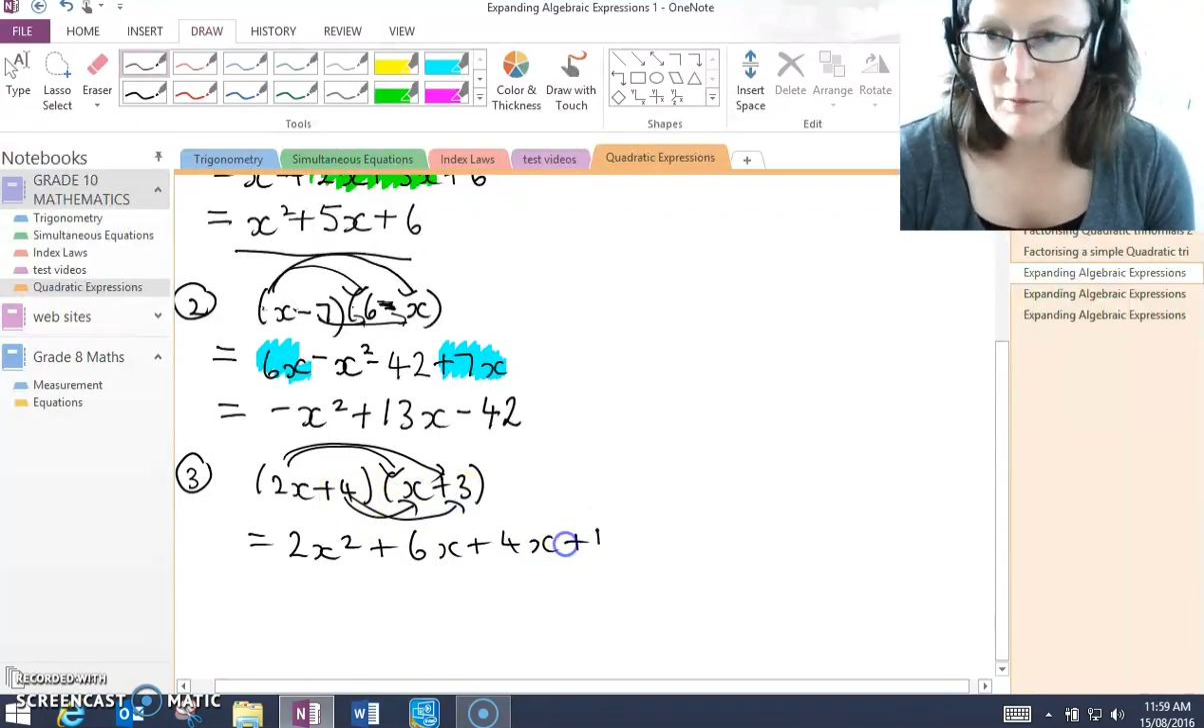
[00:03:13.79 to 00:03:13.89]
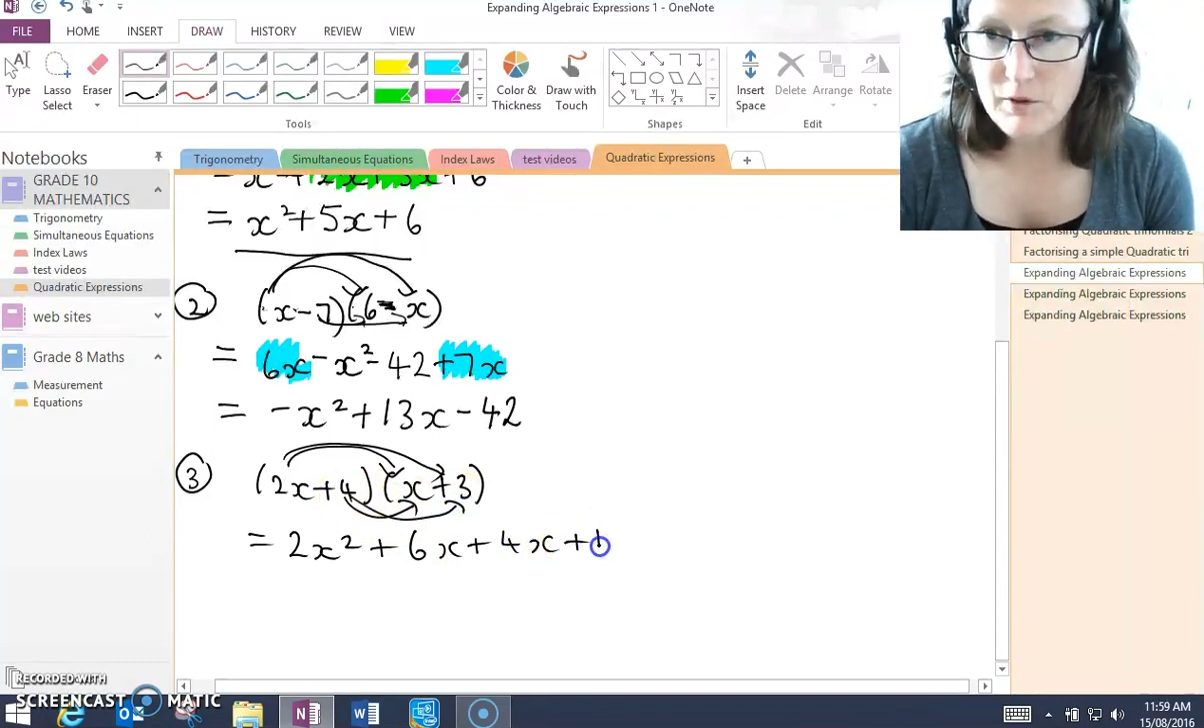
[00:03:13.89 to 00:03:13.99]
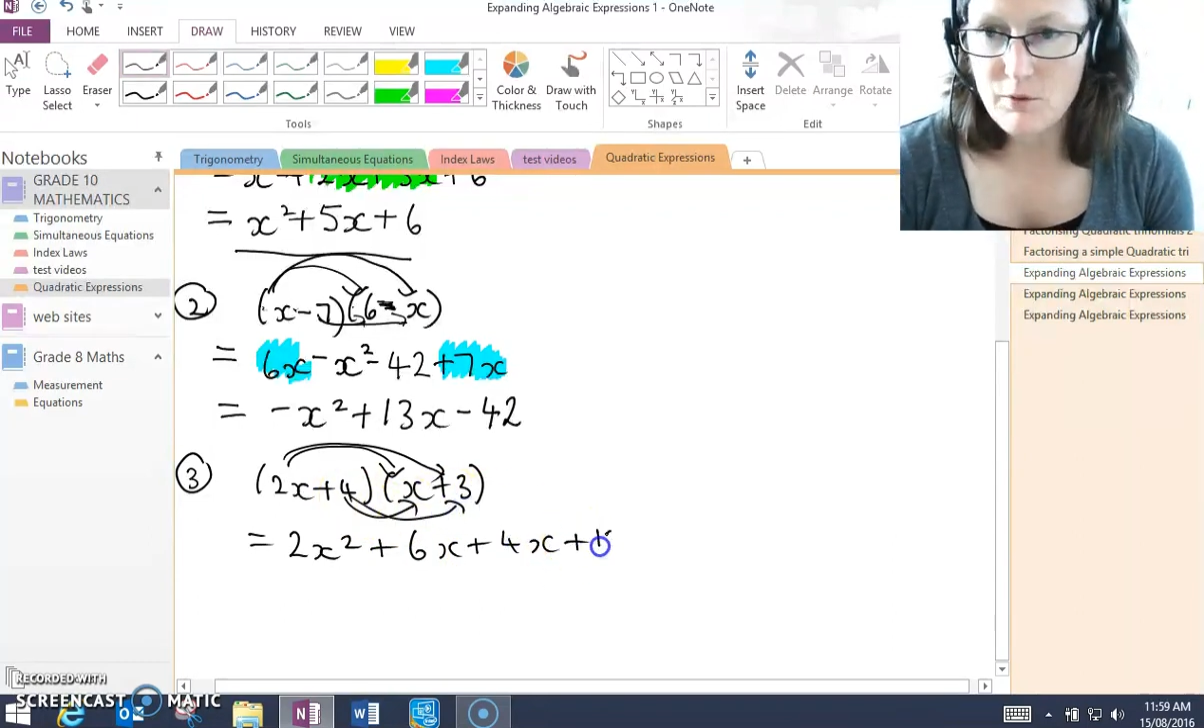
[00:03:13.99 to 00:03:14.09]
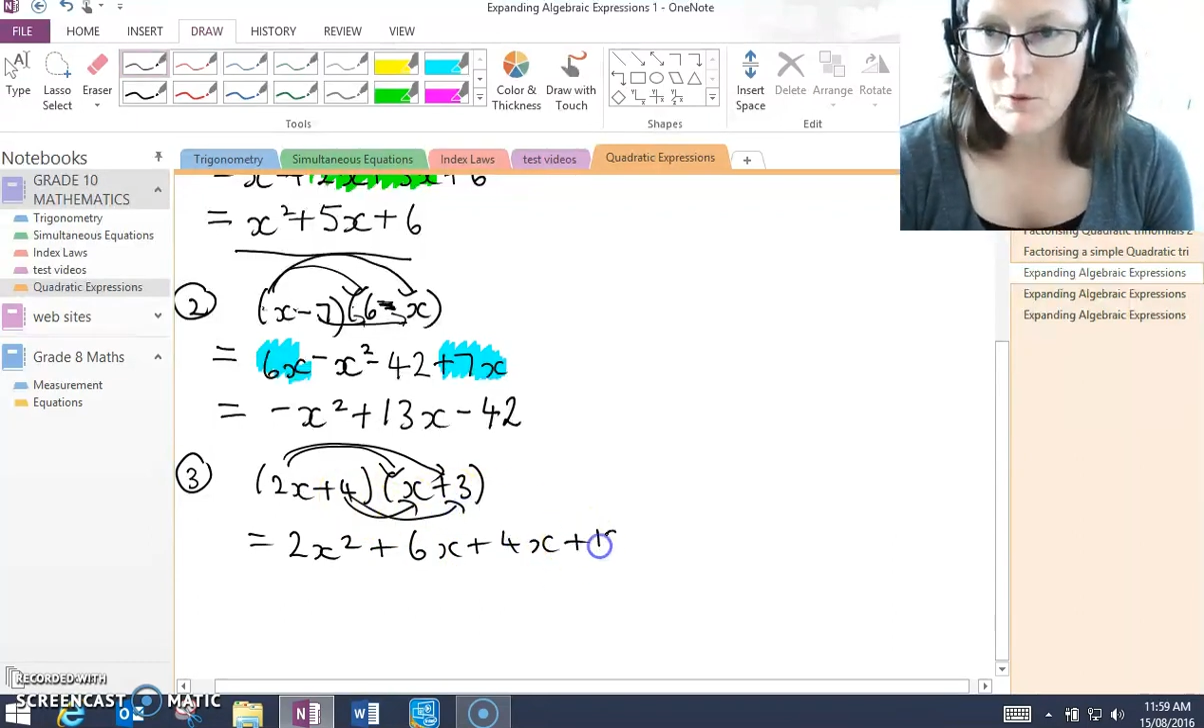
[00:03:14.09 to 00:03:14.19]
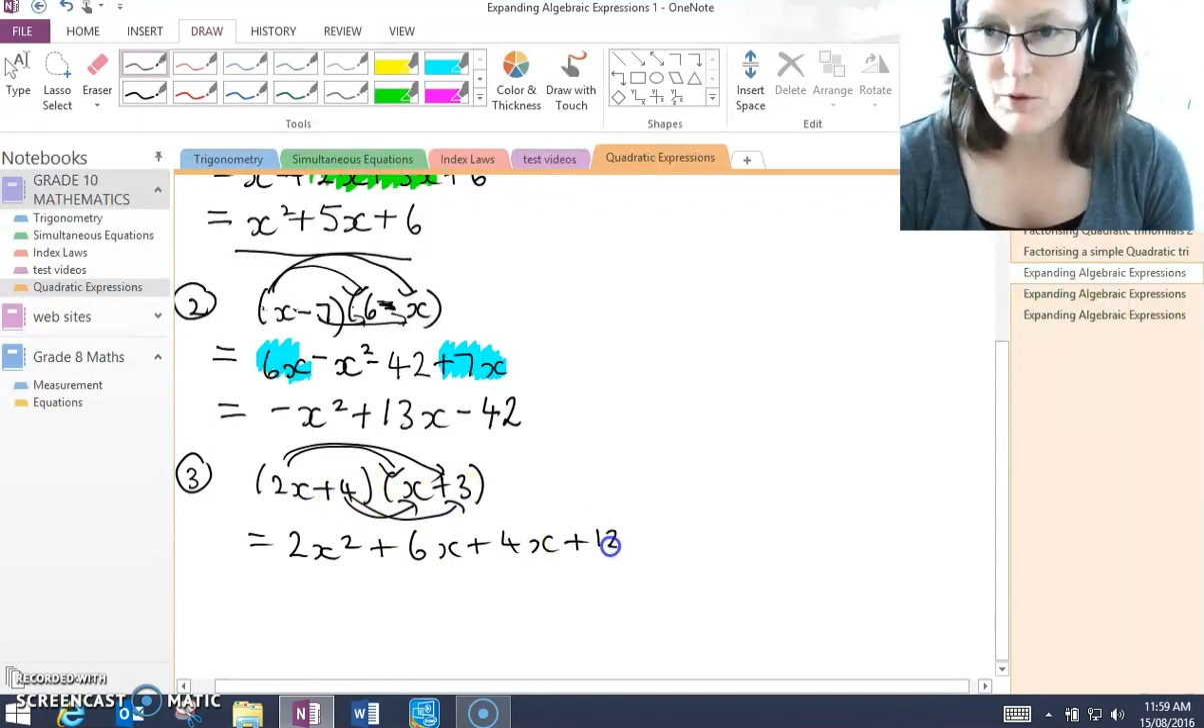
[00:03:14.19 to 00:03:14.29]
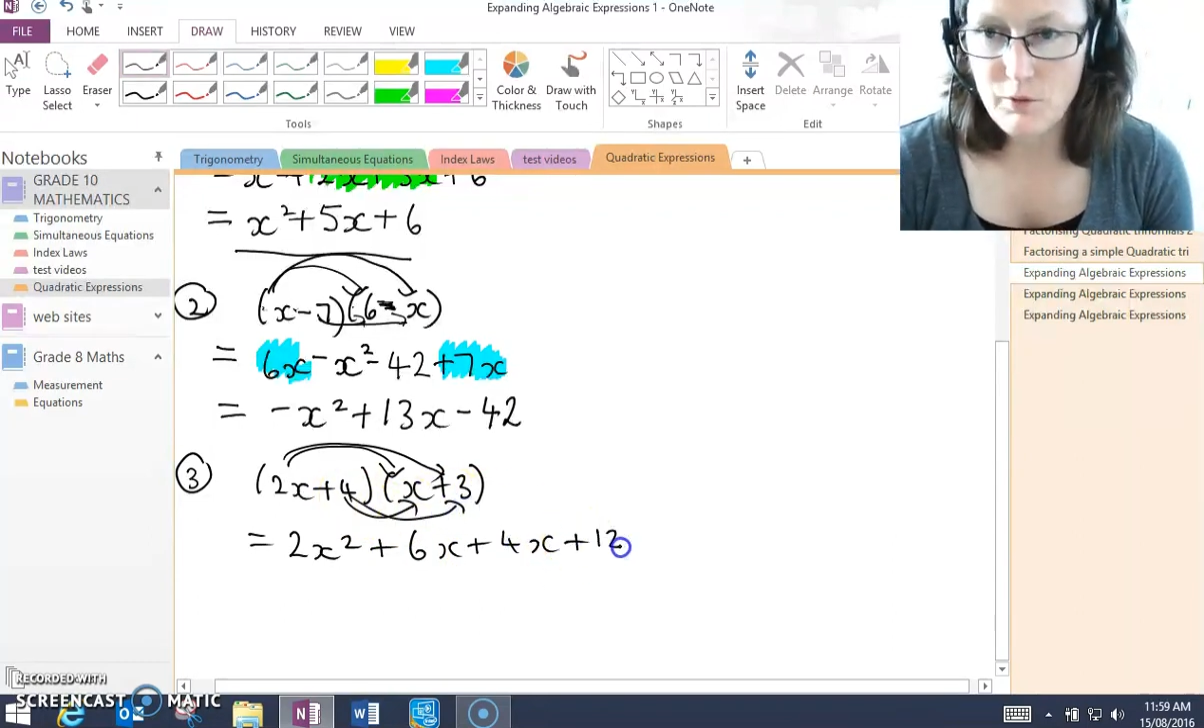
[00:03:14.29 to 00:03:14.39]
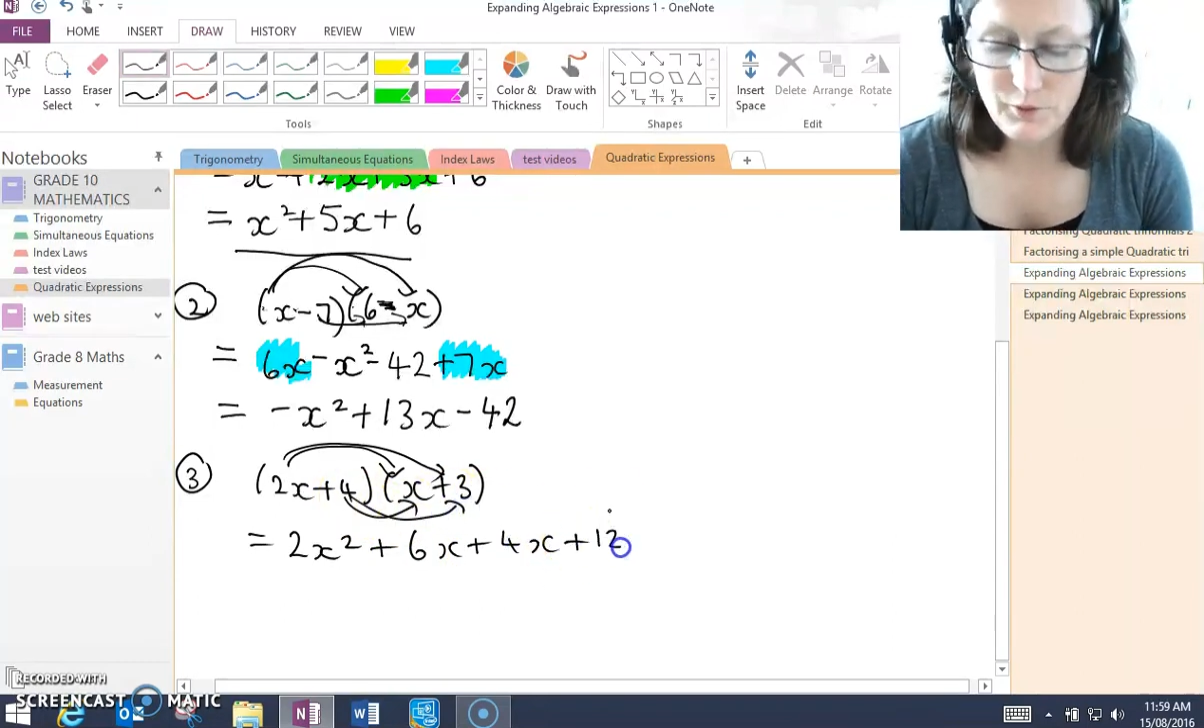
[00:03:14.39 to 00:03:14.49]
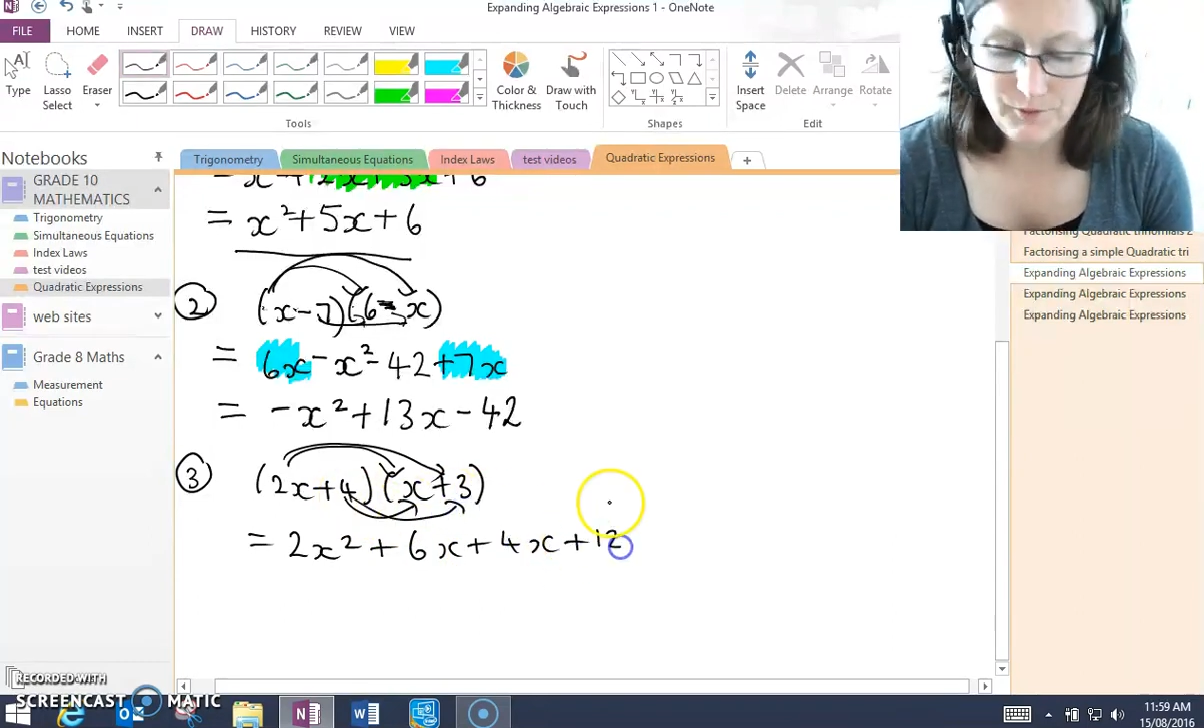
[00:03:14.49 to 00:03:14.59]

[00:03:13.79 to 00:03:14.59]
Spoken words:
me 12.